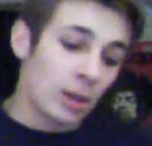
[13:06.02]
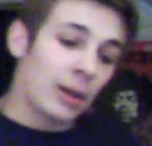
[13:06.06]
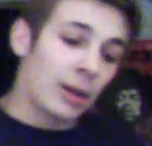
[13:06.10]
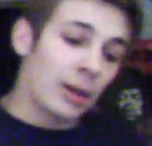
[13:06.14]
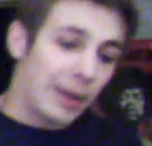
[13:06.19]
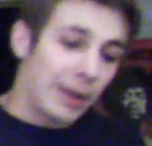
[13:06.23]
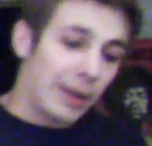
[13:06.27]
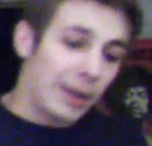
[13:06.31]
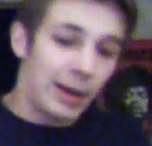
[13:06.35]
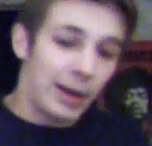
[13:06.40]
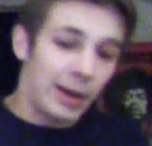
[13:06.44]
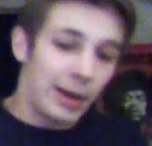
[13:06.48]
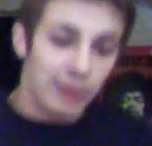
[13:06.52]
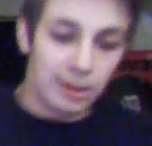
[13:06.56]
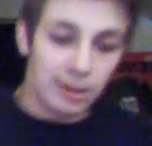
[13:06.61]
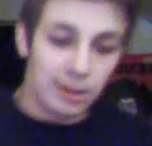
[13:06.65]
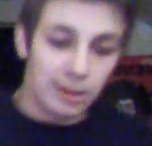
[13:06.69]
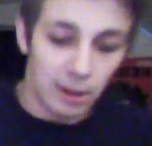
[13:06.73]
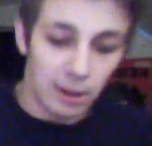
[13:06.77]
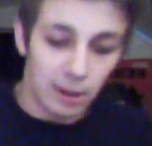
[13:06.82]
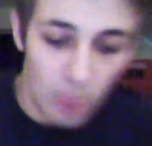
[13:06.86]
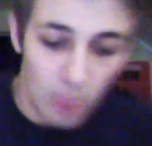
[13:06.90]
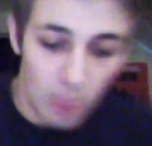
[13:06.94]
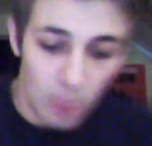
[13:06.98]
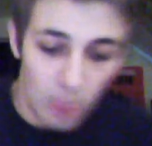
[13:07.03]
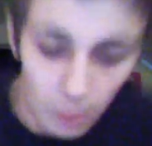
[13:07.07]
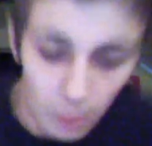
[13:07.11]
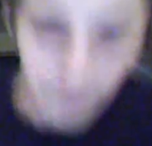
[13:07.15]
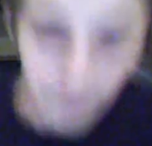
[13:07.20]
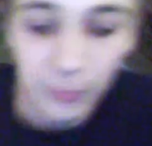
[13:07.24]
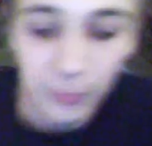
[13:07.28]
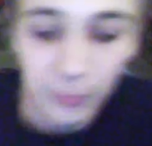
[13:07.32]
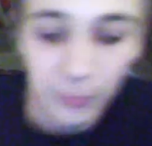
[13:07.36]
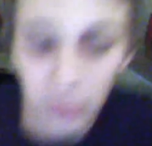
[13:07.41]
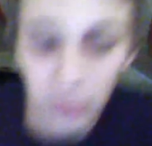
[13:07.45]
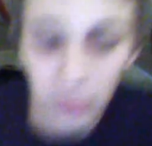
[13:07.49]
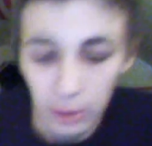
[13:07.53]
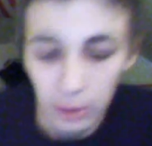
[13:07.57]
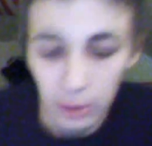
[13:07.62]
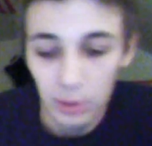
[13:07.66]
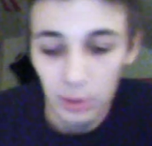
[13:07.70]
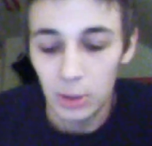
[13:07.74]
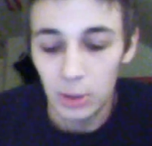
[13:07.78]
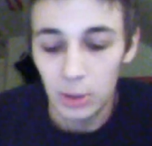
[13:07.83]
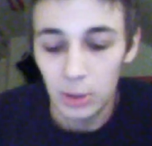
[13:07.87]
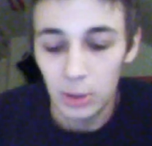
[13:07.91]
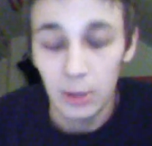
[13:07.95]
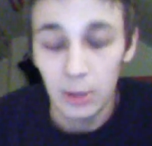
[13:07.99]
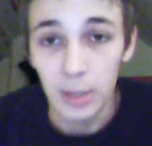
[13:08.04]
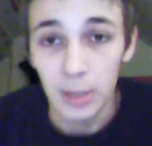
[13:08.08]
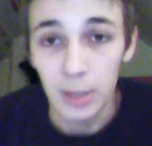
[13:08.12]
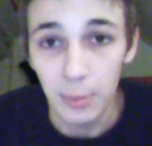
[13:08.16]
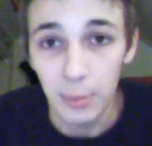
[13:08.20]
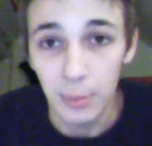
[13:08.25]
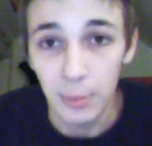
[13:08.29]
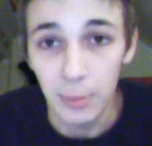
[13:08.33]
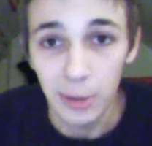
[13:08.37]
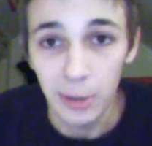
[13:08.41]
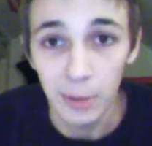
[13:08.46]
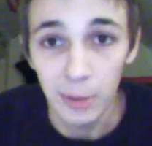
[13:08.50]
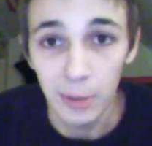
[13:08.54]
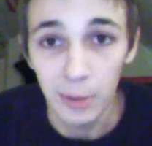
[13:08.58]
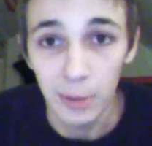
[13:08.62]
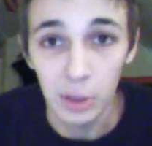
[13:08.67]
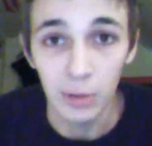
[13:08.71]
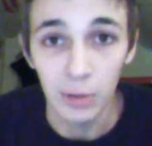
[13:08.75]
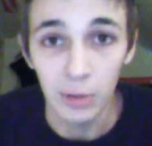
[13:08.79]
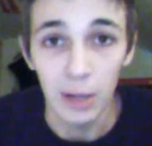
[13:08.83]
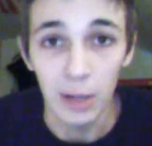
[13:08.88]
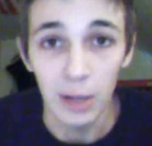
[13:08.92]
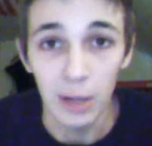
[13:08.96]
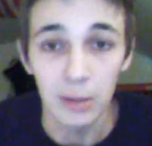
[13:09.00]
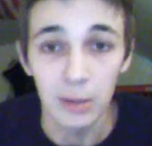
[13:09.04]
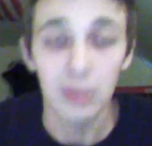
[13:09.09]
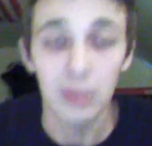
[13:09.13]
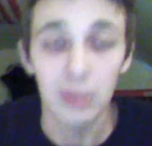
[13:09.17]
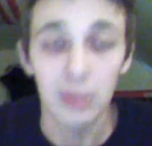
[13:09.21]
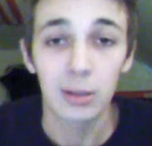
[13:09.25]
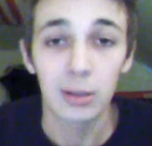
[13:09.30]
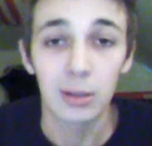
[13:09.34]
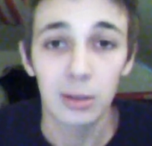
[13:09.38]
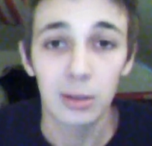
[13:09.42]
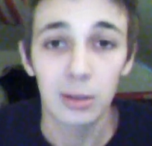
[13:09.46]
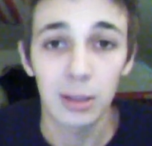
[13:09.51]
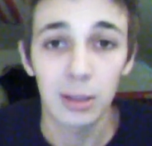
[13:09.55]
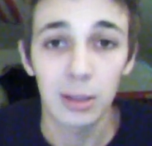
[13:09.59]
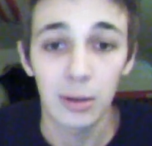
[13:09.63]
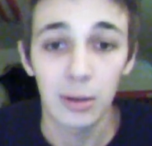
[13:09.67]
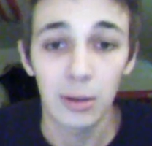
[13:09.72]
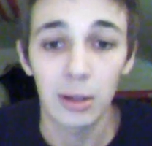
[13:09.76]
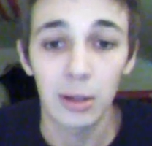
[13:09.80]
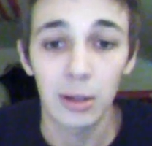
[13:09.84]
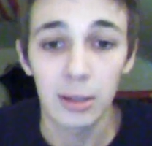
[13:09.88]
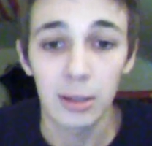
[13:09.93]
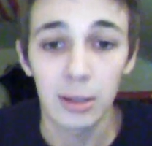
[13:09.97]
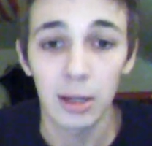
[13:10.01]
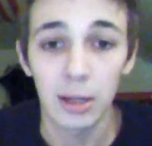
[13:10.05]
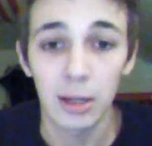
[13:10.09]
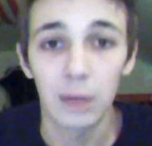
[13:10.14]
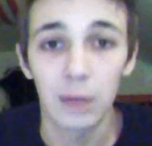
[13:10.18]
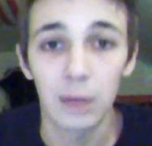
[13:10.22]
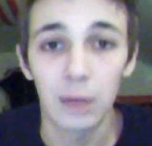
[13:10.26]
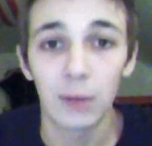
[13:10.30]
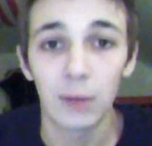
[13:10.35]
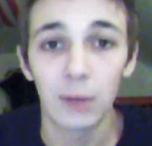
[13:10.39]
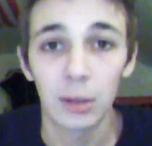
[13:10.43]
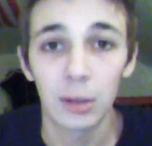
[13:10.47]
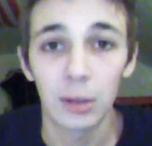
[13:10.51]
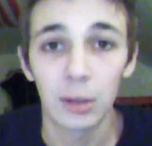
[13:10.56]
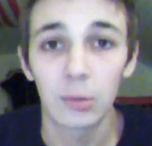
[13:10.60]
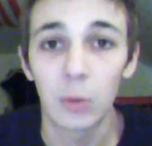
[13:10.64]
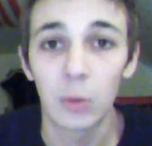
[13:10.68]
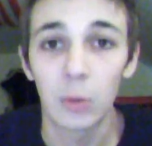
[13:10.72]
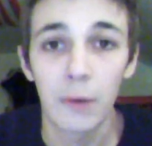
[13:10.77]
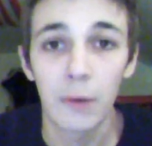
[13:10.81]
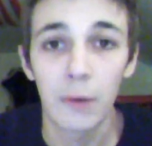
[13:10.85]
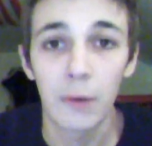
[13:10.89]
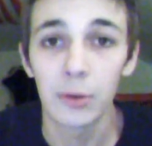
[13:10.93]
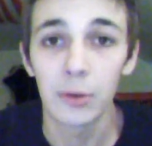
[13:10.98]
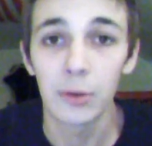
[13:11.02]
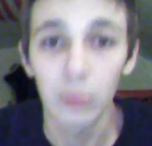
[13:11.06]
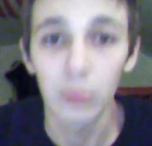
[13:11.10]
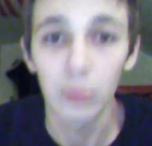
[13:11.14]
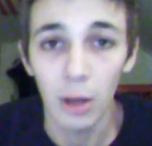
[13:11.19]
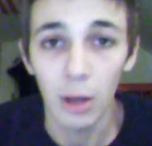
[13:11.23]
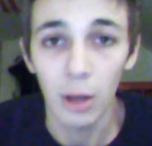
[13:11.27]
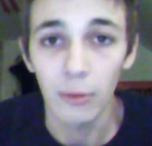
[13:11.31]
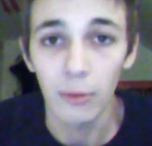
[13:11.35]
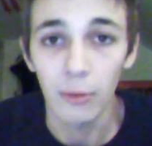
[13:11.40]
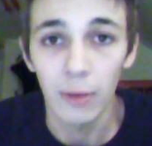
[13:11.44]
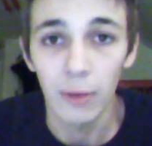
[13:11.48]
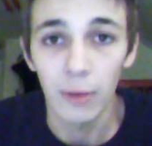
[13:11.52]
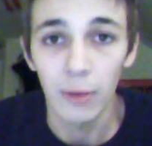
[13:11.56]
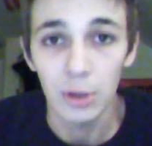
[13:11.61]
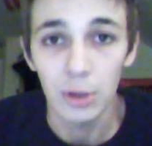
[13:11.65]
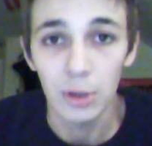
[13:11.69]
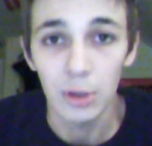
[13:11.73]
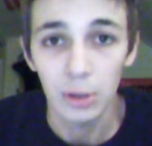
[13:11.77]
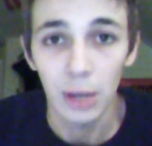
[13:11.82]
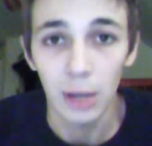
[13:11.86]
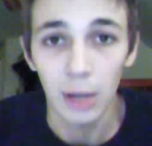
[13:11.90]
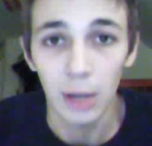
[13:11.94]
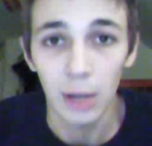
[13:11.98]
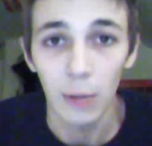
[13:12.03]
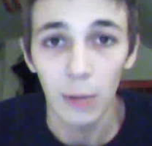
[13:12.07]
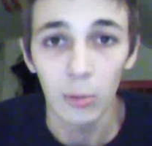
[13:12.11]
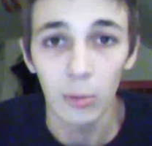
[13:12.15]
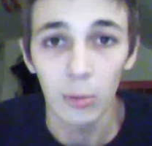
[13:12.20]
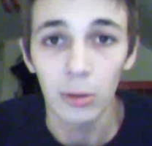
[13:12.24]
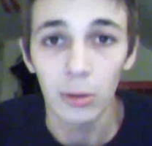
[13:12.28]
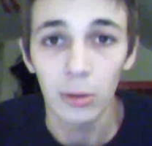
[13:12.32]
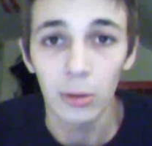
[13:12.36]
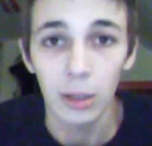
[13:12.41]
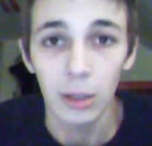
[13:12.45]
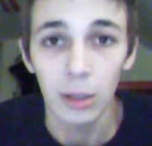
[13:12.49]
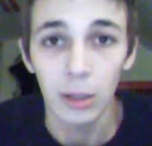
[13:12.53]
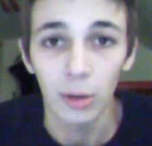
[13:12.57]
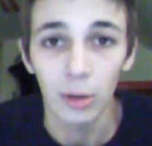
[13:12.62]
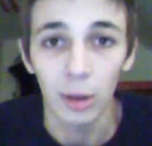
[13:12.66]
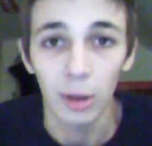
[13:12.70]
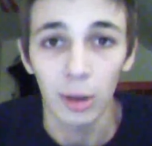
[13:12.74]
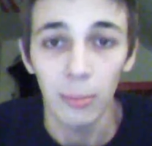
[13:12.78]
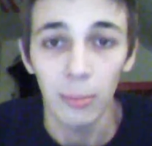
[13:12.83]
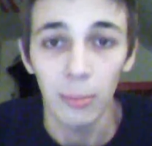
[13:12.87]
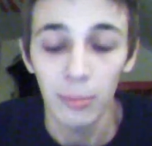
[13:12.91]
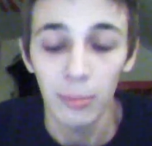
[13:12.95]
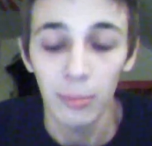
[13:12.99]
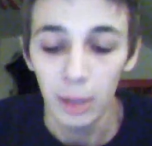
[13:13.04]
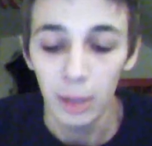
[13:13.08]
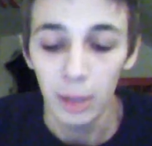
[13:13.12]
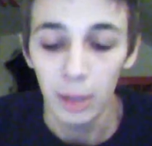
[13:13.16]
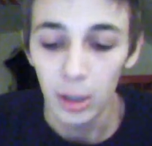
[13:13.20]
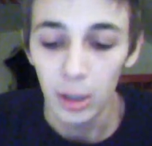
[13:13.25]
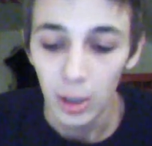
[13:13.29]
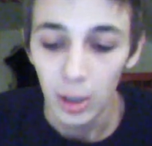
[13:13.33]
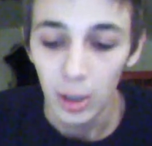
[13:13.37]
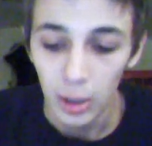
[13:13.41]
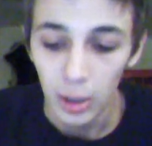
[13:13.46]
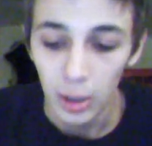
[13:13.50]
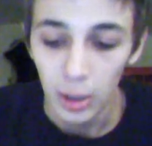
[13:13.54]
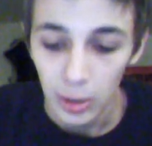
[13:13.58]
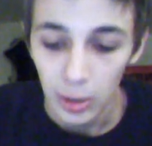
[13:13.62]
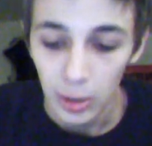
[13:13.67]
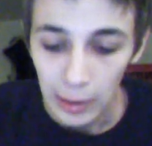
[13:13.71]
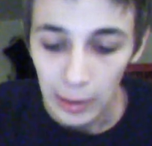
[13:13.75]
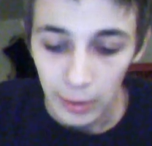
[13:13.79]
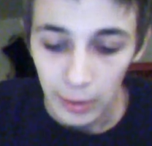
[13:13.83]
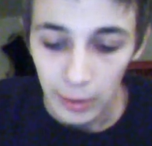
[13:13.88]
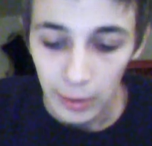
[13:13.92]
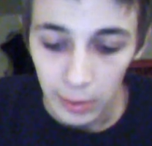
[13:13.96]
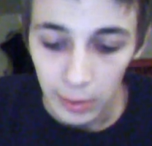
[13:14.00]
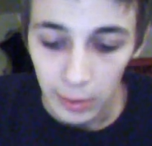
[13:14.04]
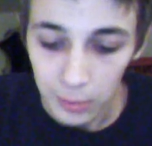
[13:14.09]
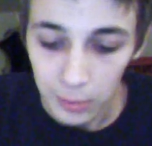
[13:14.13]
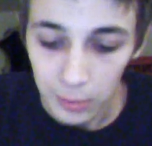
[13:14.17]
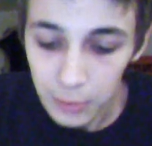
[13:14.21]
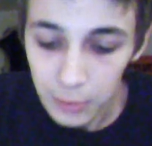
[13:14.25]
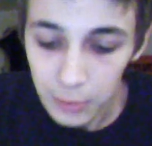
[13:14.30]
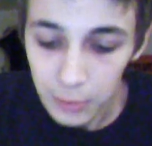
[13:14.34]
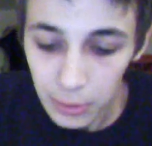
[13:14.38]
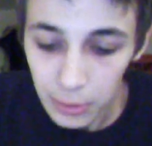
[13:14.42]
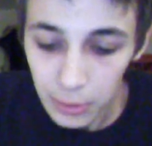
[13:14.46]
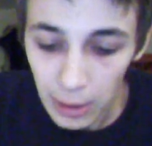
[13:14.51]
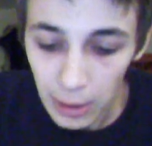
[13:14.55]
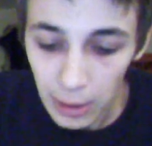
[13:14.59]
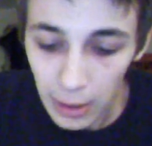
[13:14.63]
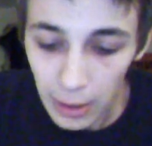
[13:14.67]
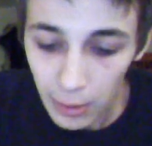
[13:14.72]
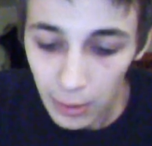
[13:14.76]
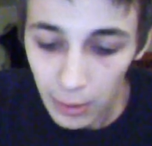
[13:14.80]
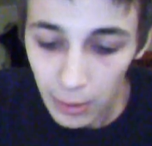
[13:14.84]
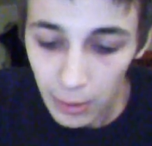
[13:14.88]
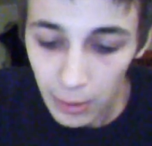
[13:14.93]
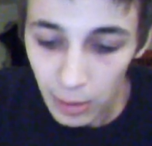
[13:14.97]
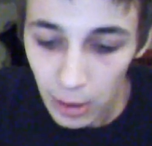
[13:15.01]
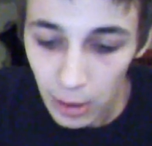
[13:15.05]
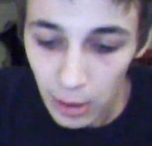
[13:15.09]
And so Cersei pretty much threatens Tyrion, saying like, whoever you love, eventually I will kill them. So now,